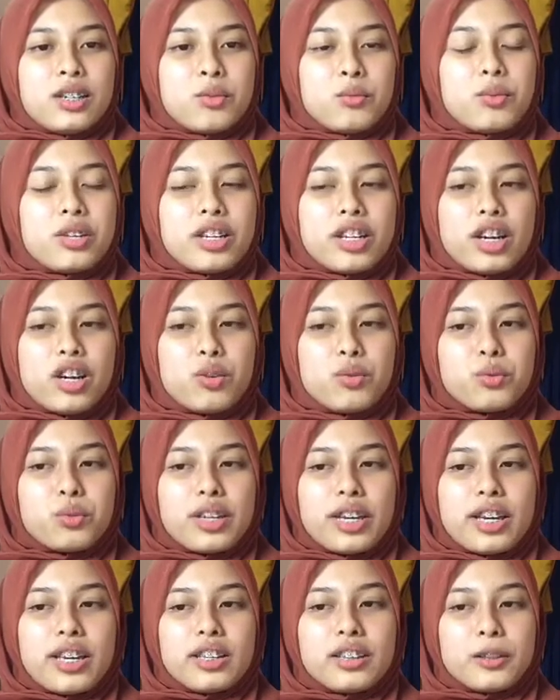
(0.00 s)
We know
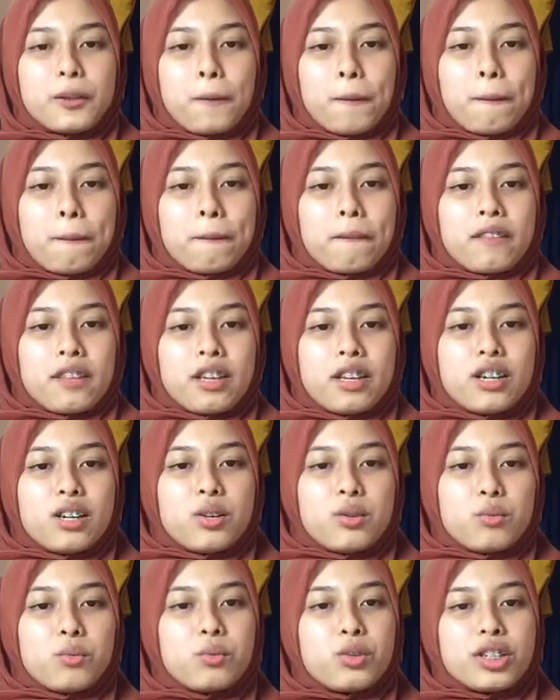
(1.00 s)
that
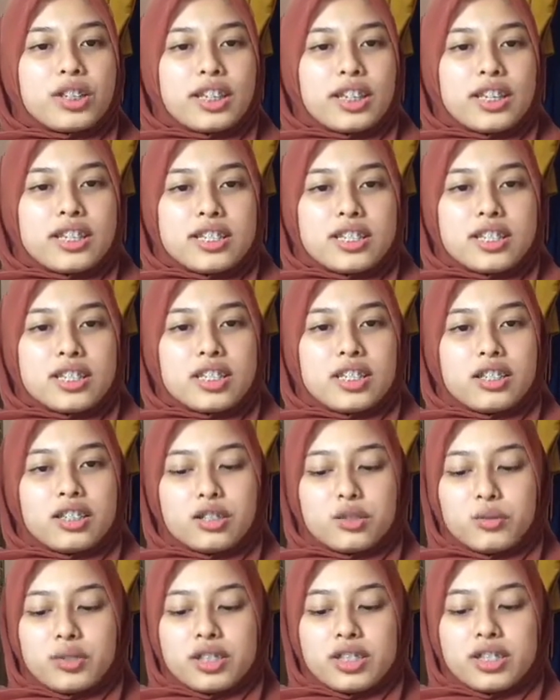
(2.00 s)
what is the